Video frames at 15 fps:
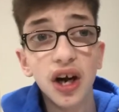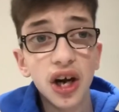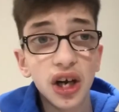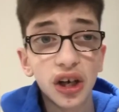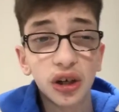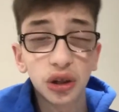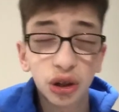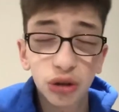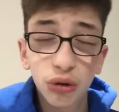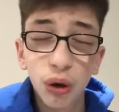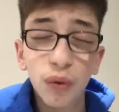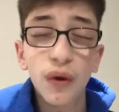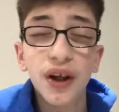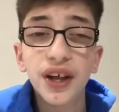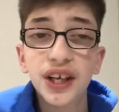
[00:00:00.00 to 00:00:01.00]
control
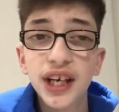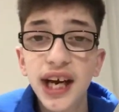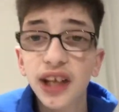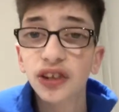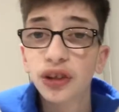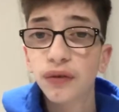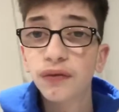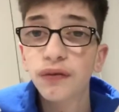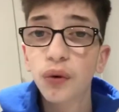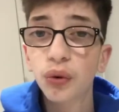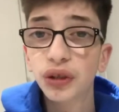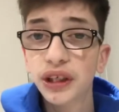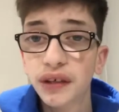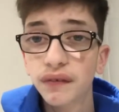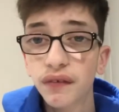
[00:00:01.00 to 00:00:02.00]
the next
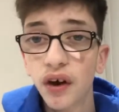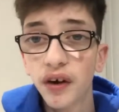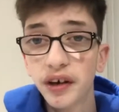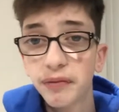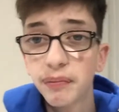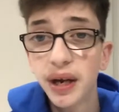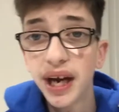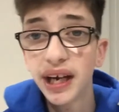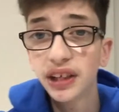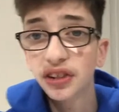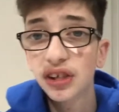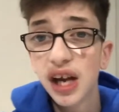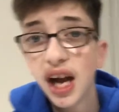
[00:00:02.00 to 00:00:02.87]
45 minutes.